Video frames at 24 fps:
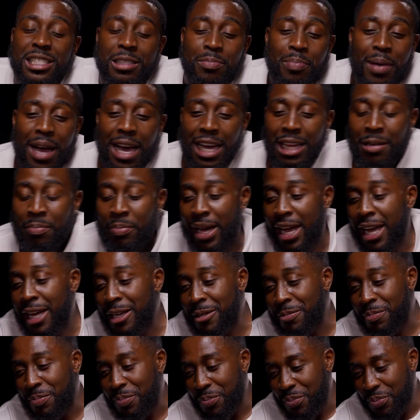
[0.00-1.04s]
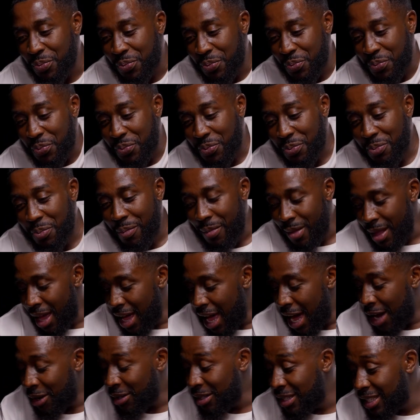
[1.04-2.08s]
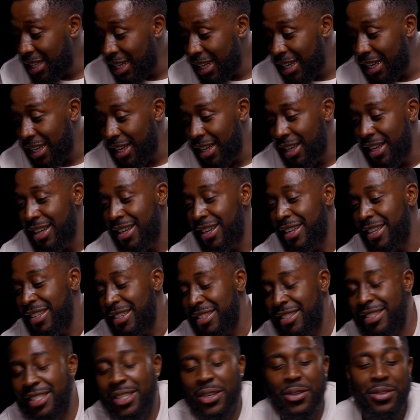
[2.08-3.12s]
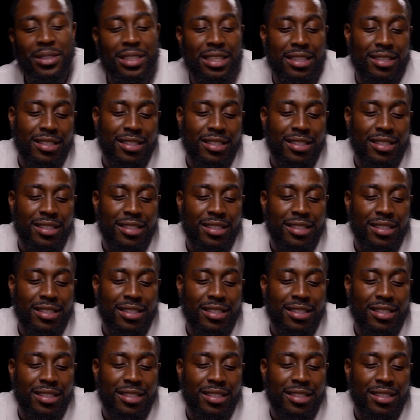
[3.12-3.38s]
inspired by our dear COD